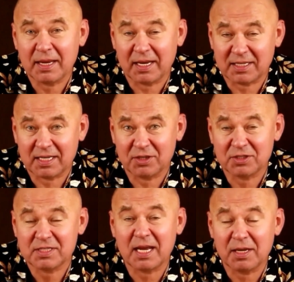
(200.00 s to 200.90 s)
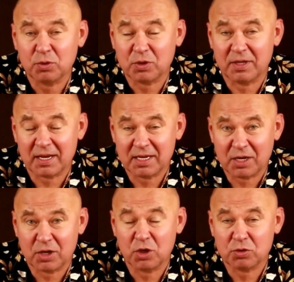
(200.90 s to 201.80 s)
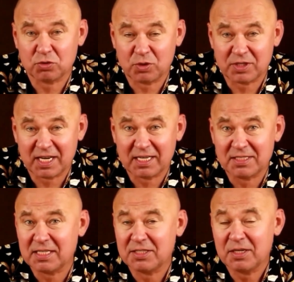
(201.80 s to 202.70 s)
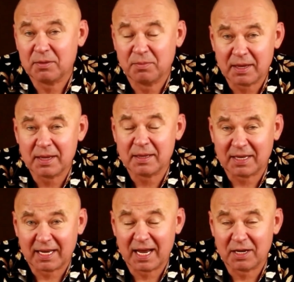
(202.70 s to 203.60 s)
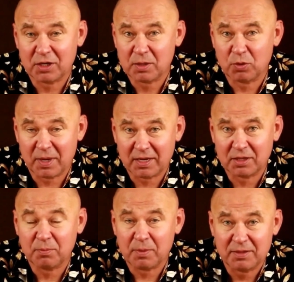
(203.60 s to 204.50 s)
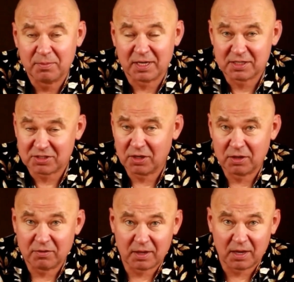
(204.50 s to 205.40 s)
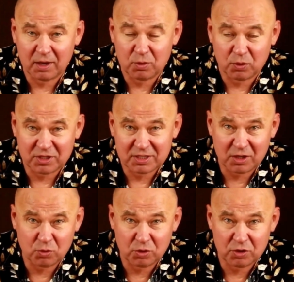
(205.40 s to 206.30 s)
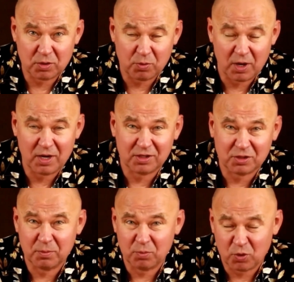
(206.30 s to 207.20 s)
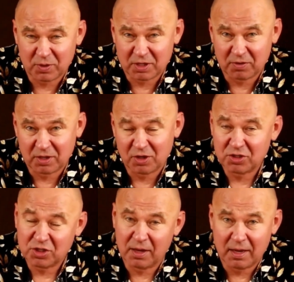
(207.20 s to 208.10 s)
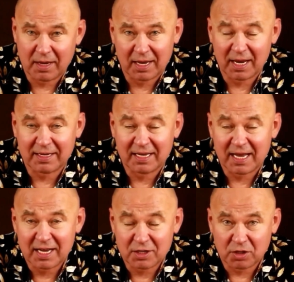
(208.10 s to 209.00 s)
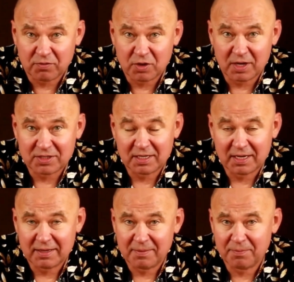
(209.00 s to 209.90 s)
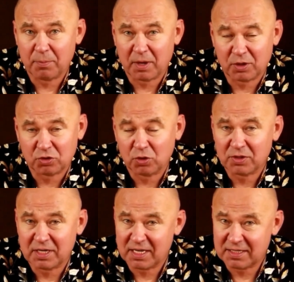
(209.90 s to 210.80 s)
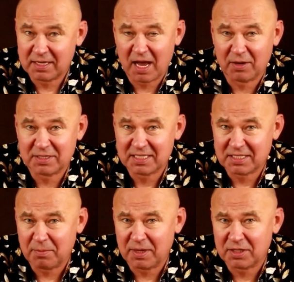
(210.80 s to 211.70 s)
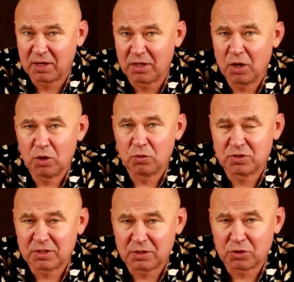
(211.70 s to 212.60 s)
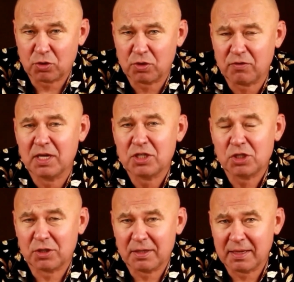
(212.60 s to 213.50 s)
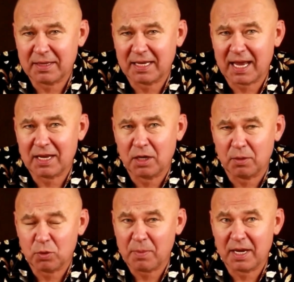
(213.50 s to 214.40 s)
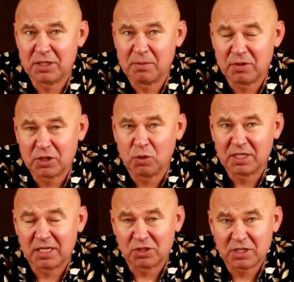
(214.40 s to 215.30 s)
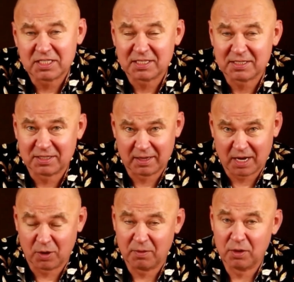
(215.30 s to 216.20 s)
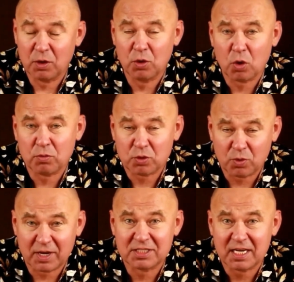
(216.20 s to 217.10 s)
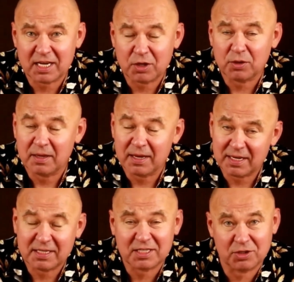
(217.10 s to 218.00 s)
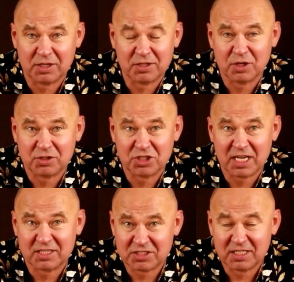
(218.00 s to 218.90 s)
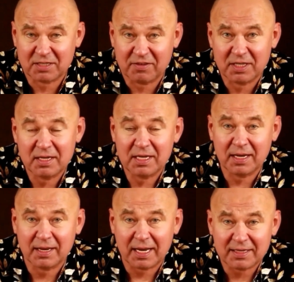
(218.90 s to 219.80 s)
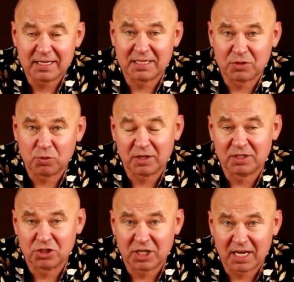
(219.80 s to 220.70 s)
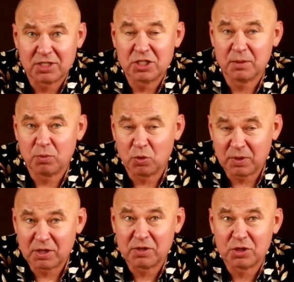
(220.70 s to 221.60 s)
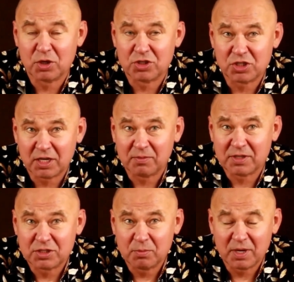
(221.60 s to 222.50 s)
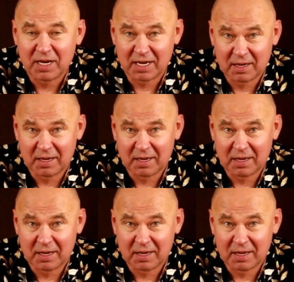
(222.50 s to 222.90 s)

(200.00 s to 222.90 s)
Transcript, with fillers: it is understandable that in a closed rotating system, the angular momentum must be conserved, which is equal to the product of the moment of inertia and the angular velocity. But the truth is, our system is not closed. Due to friction, the angular momentum slowly decreases. However, over one cycle, it still does not change significantly. And this is where the change in the moment of inertia comes into play.